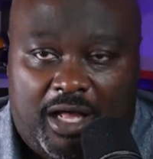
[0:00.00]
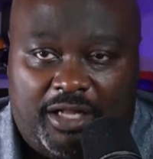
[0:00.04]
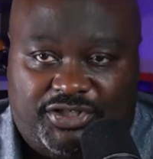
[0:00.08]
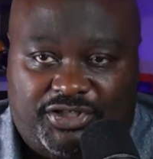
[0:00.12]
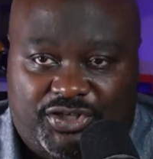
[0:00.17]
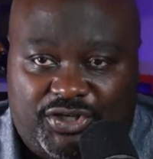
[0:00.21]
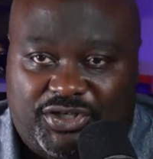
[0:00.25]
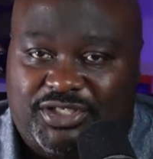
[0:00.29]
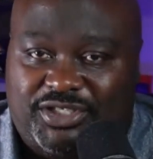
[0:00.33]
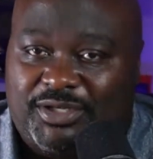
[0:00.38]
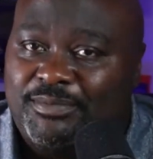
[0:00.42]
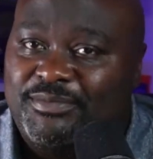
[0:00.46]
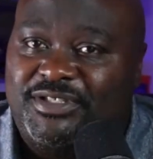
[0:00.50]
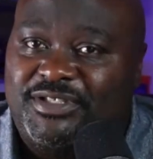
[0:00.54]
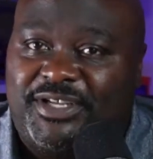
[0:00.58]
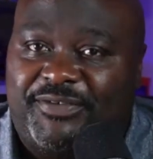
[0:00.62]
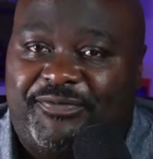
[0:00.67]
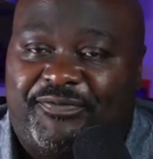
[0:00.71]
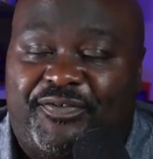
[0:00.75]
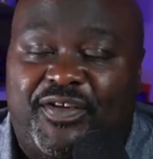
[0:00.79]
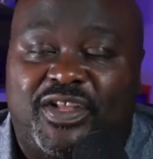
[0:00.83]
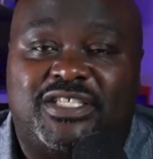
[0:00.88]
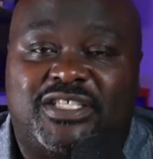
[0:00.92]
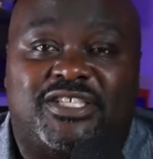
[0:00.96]
Took some
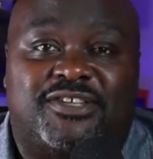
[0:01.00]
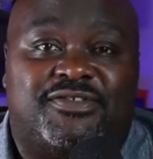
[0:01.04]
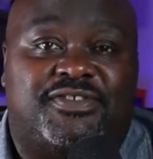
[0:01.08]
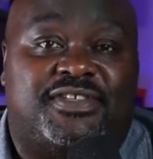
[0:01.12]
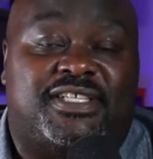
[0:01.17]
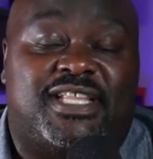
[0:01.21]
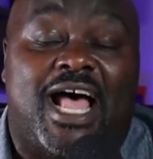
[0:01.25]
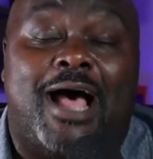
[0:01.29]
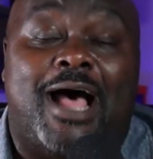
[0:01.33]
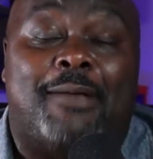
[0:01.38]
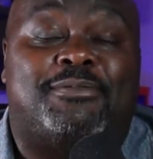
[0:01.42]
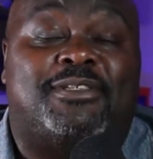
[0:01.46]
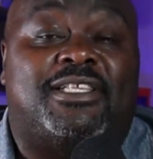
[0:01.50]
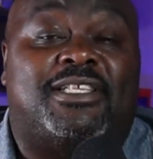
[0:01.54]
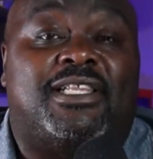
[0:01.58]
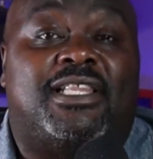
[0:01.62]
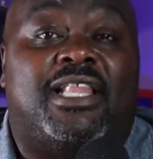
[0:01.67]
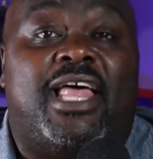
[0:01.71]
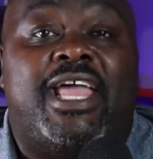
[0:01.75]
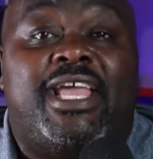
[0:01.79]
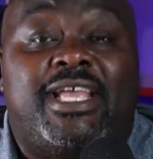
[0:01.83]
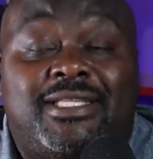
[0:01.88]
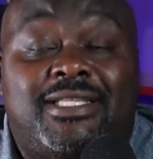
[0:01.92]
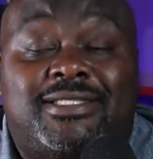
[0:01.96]
defensive stops
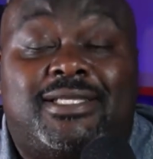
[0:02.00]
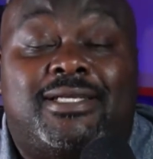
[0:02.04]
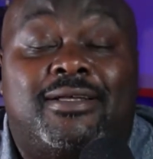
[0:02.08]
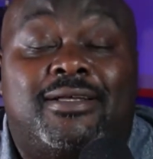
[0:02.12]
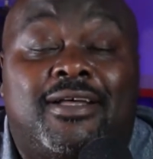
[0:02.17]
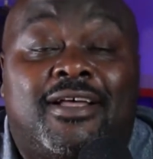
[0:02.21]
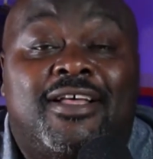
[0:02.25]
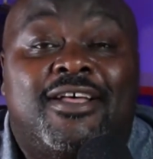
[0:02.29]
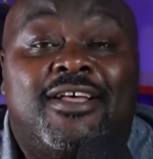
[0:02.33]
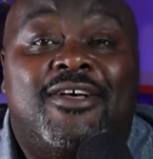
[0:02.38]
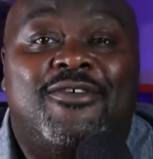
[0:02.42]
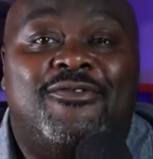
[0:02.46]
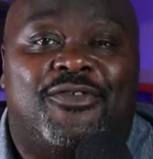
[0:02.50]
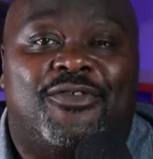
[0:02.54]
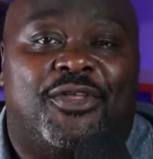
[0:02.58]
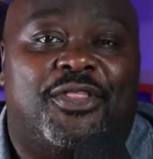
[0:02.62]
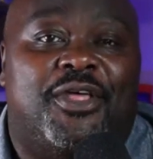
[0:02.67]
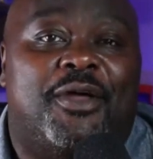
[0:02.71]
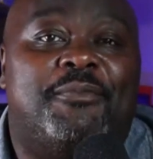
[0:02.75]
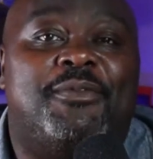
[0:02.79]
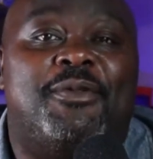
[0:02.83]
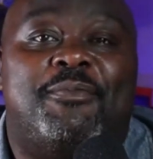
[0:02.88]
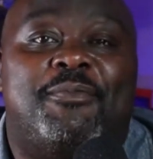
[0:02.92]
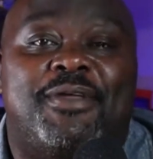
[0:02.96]
late for
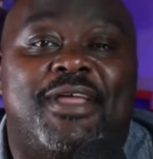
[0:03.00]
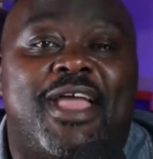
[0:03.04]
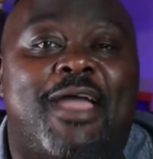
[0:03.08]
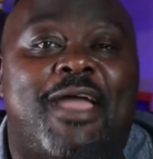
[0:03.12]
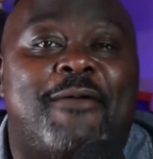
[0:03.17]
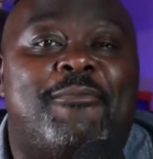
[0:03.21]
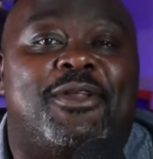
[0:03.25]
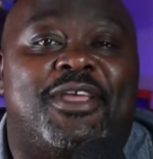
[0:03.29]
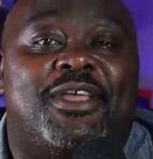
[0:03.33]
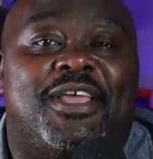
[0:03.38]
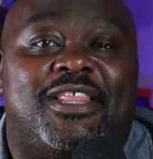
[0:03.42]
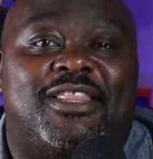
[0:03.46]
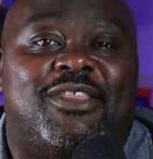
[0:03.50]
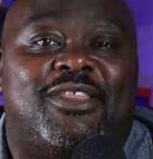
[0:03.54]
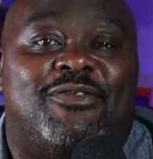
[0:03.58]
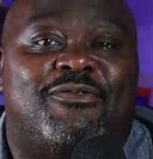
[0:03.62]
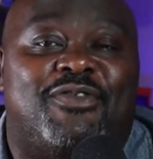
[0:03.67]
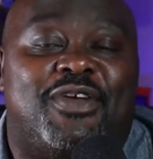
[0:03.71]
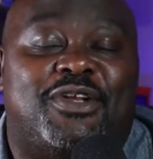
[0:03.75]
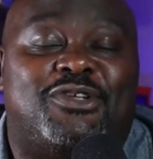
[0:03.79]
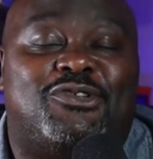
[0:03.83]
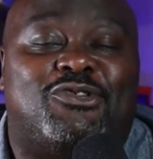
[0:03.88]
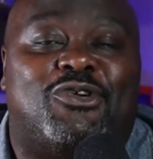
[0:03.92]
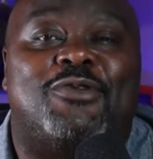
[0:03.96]
them to be able to get the
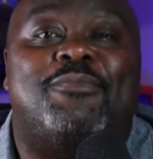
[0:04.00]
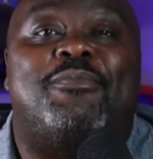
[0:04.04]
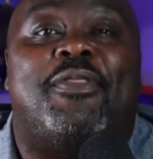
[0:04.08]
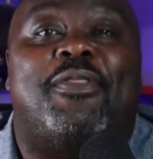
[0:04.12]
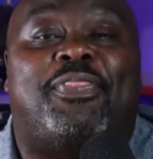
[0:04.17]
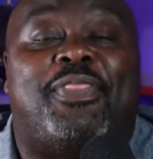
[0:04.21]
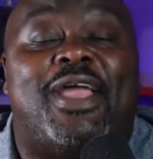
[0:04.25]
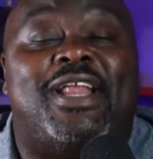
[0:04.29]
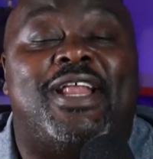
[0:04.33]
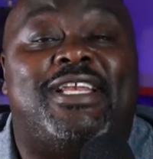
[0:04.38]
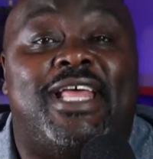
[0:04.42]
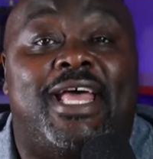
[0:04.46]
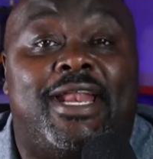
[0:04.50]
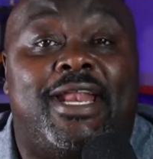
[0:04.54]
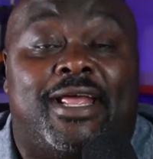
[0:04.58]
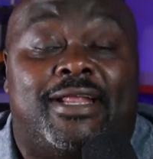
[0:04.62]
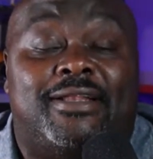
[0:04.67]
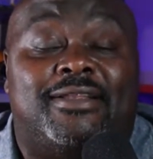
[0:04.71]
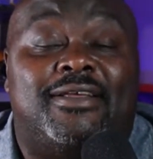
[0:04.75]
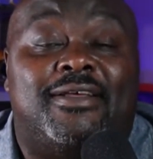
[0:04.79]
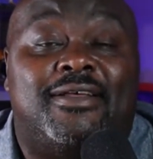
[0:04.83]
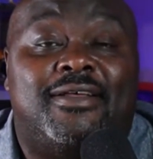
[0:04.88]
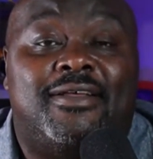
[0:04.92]
victory, but they did it.